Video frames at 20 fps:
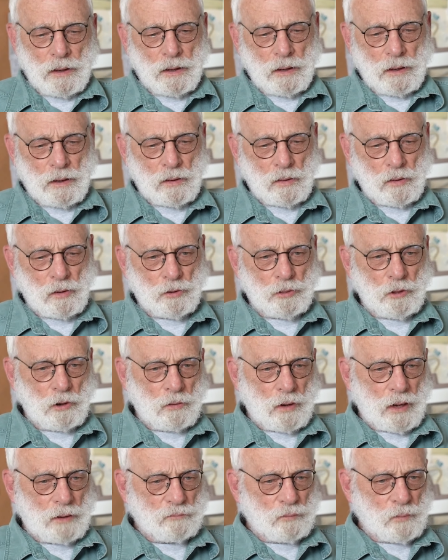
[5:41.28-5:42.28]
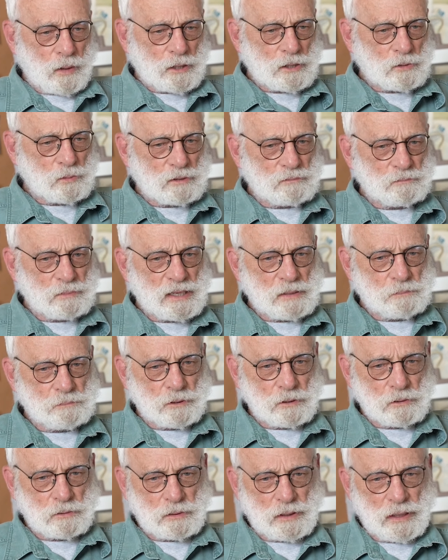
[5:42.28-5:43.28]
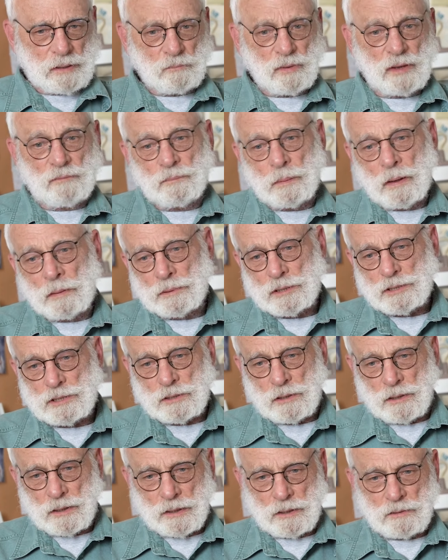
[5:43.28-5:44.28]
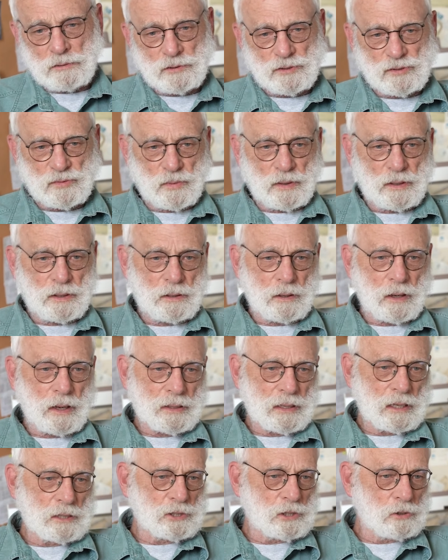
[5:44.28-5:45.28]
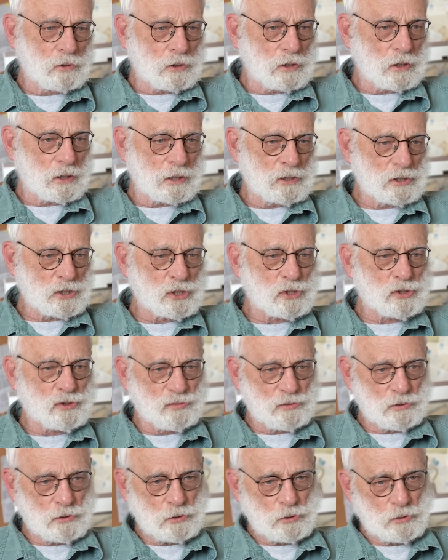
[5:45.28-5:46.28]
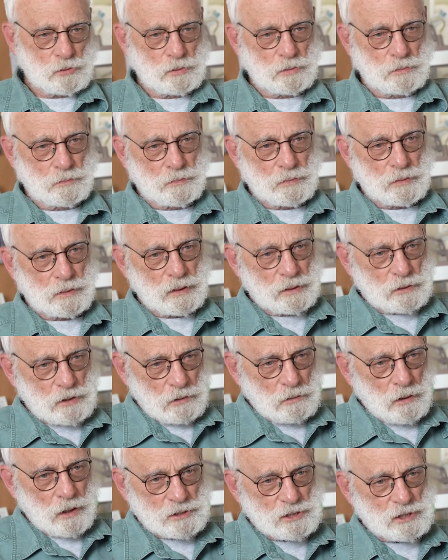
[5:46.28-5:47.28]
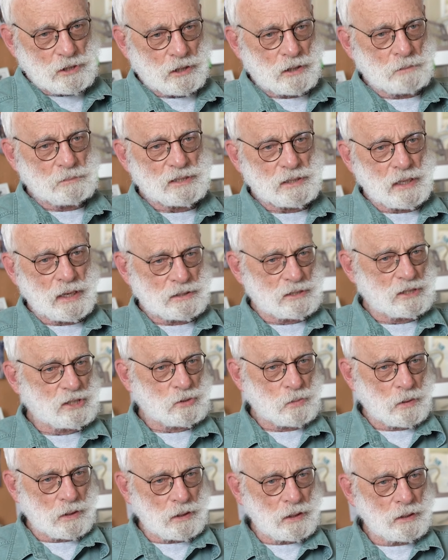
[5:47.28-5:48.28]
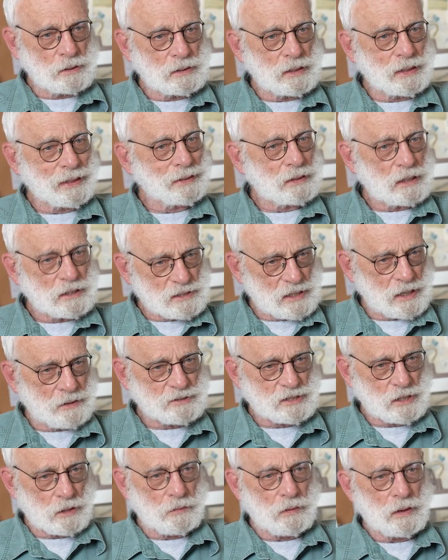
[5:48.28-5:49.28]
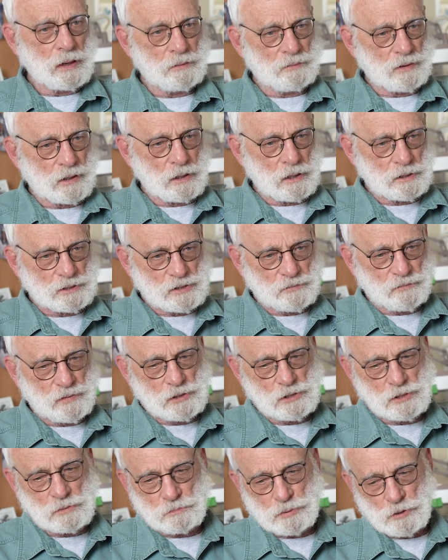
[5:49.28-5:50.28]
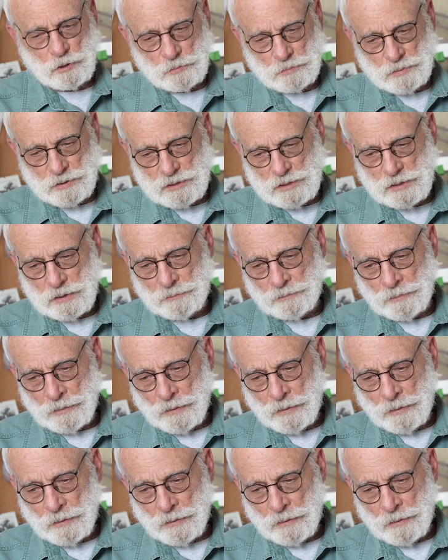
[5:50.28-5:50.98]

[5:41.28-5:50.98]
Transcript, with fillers: Uh, although I've worked with people, and we've published articles where I guess you could construe. There are circumstances where hunting does have a, have a conservation purpose,